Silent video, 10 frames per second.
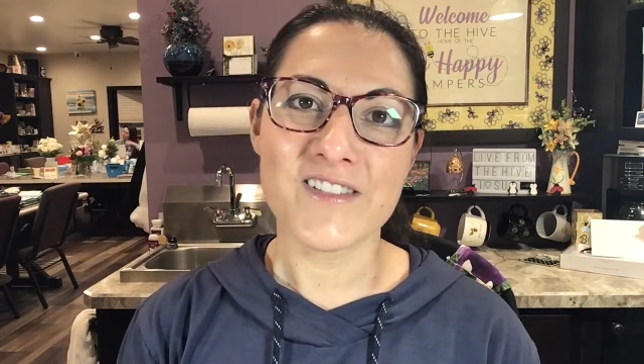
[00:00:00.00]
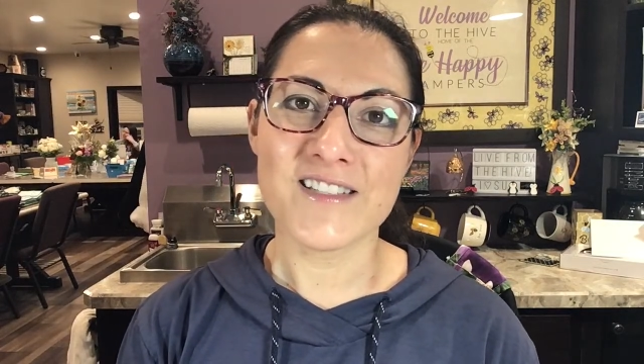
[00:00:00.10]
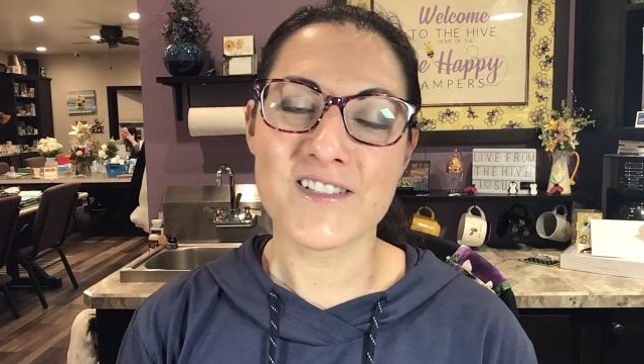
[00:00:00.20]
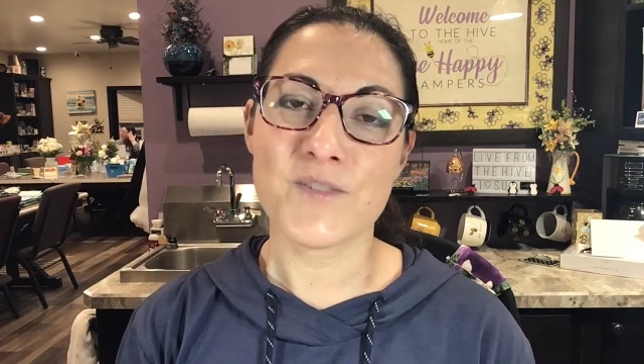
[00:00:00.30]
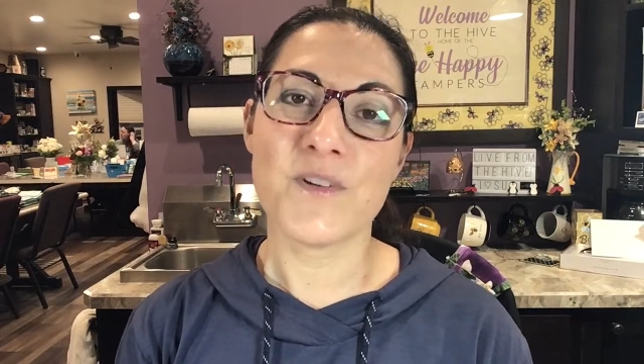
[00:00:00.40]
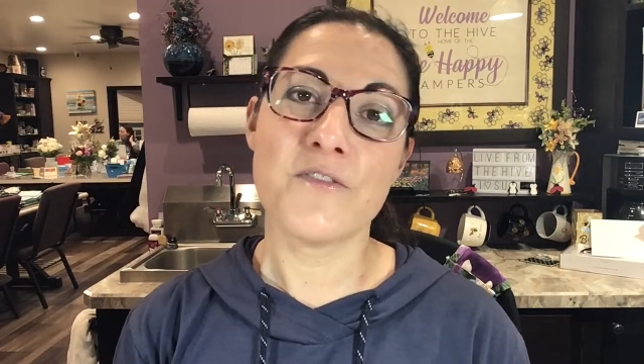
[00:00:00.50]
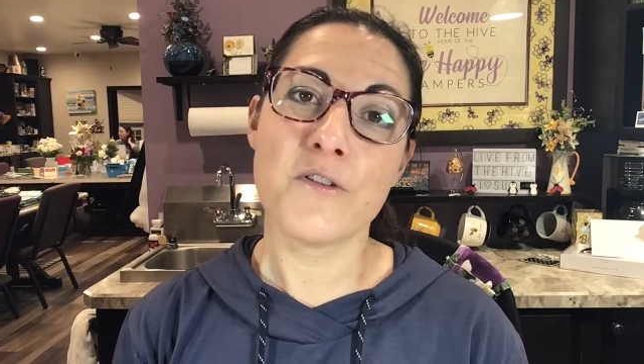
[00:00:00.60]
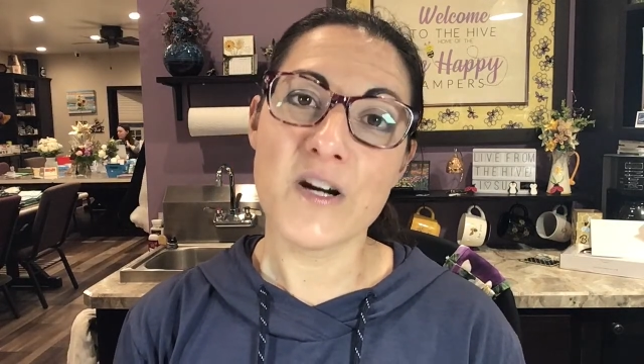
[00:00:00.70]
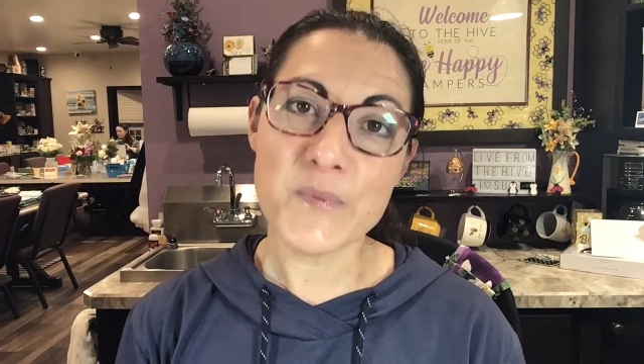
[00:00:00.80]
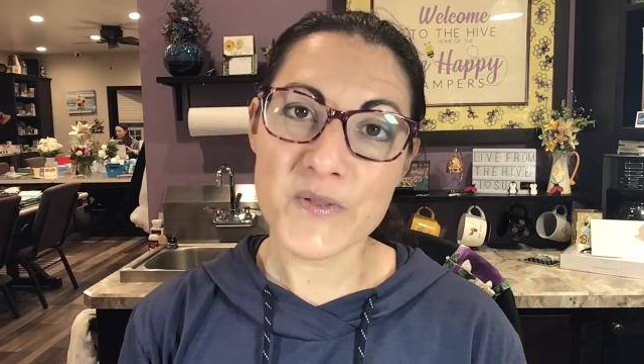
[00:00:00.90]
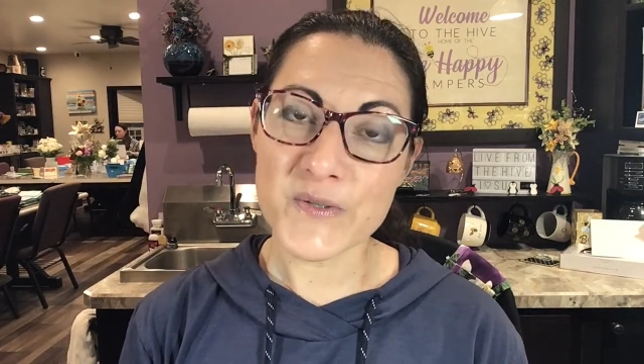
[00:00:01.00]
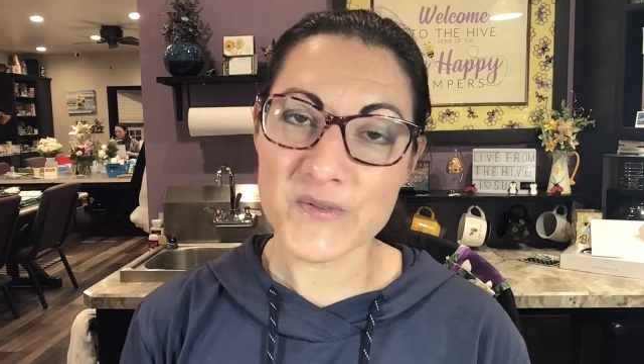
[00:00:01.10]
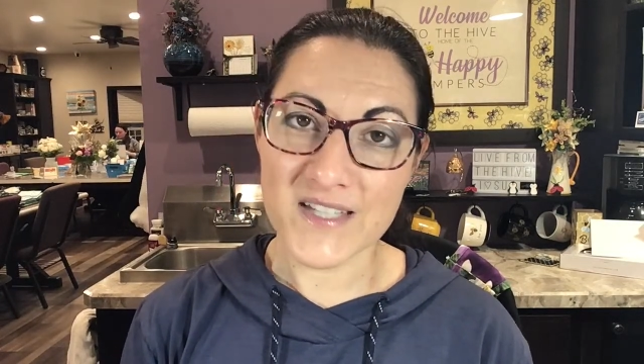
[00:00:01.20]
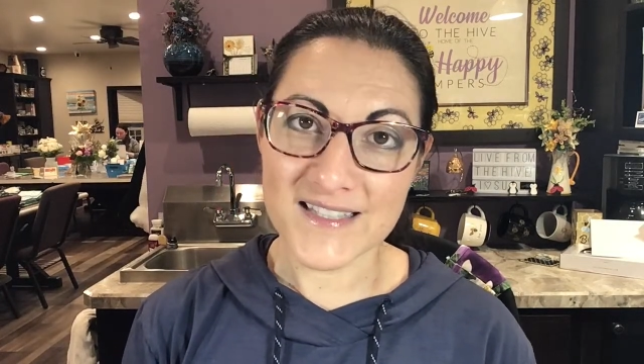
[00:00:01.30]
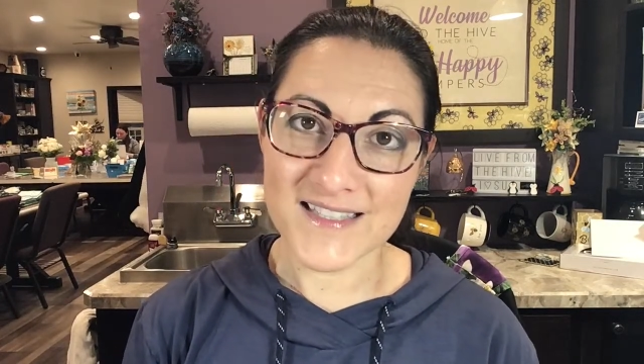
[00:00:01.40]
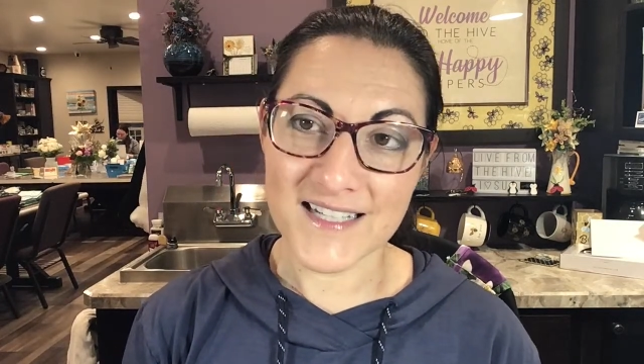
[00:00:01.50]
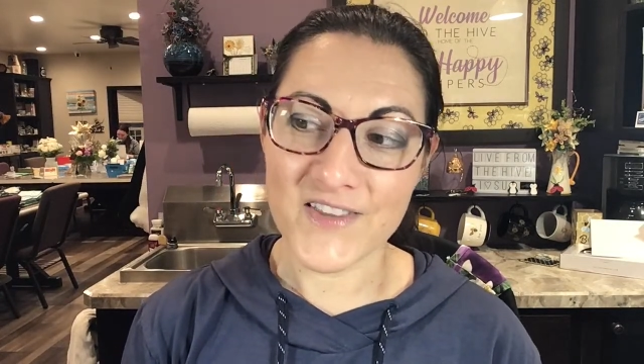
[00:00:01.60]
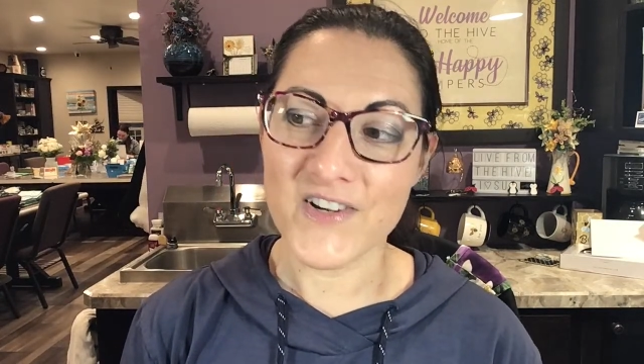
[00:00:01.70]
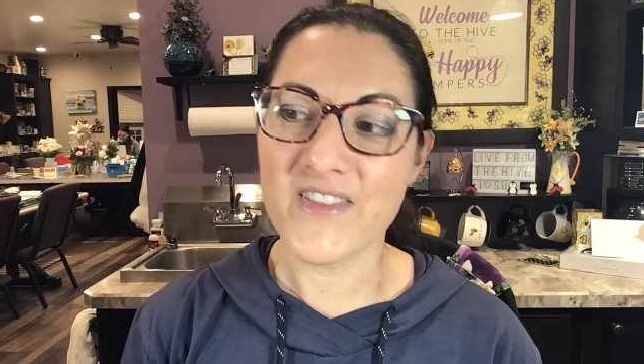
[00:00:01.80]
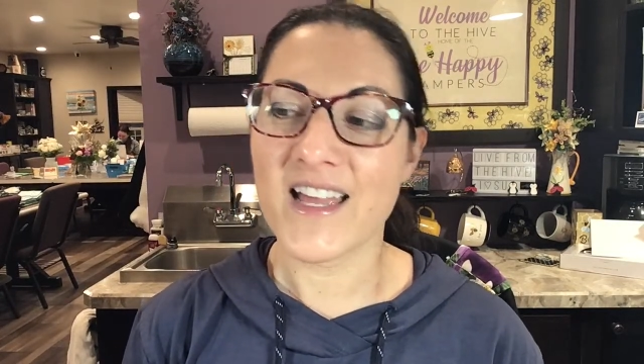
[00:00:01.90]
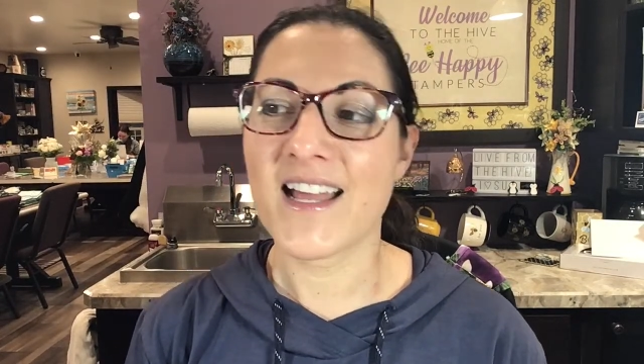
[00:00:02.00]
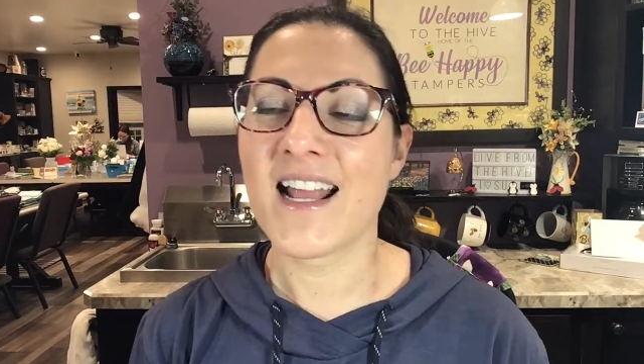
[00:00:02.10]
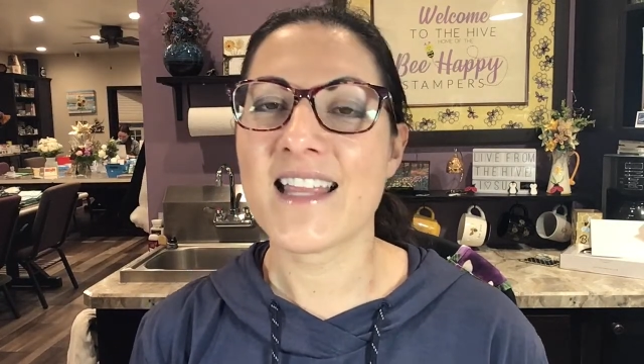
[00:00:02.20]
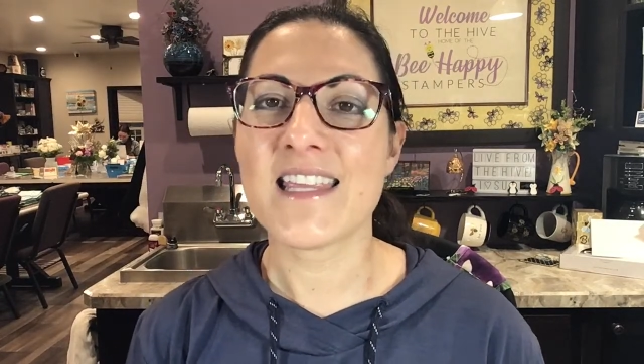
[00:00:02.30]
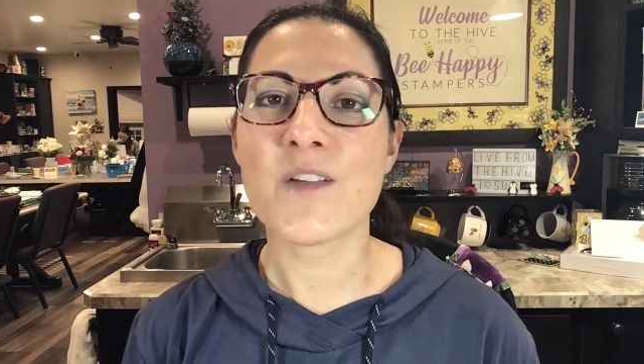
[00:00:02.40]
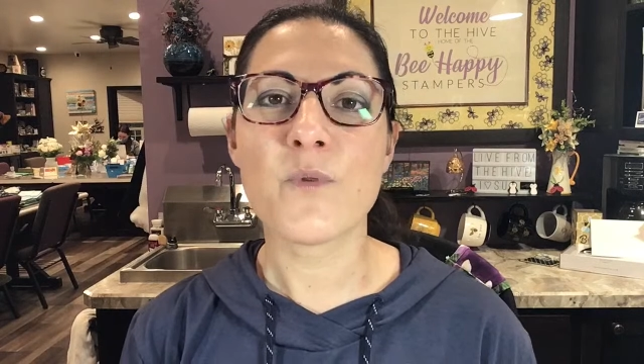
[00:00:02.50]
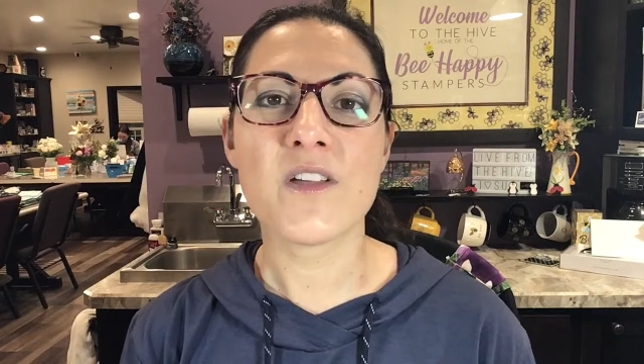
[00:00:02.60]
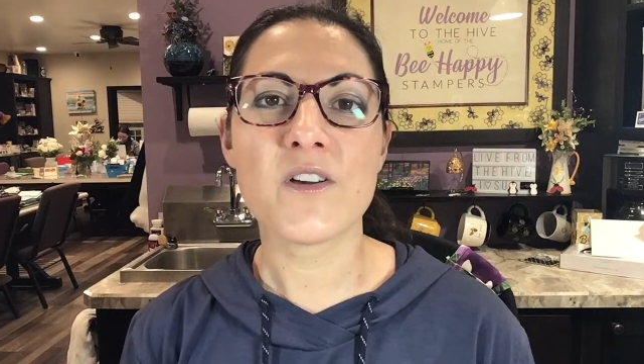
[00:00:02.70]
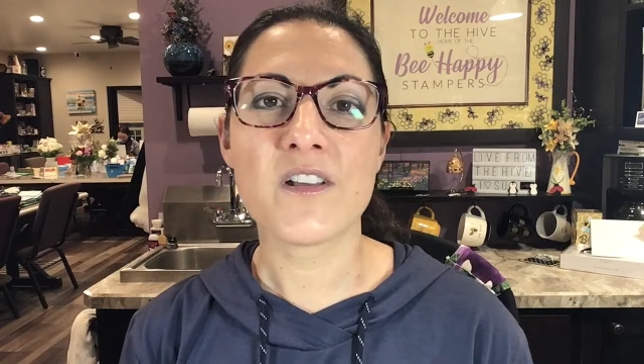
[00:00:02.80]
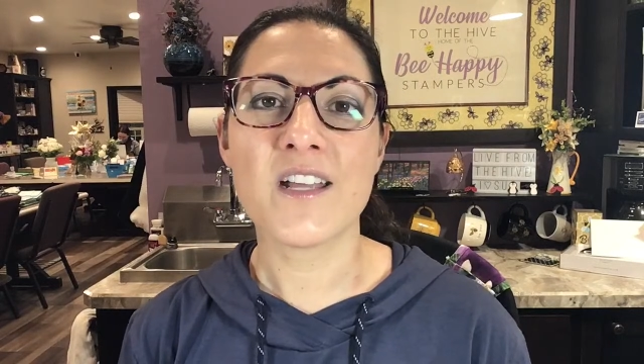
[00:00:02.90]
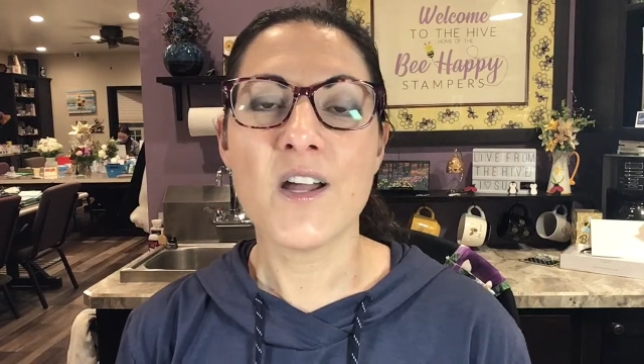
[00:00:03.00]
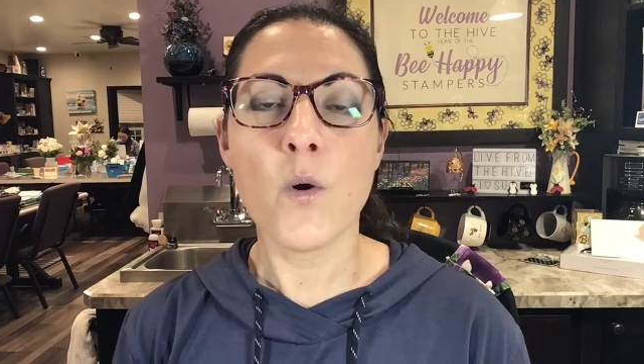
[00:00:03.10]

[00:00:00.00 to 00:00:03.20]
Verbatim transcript: decision before I put those kits together that I think we could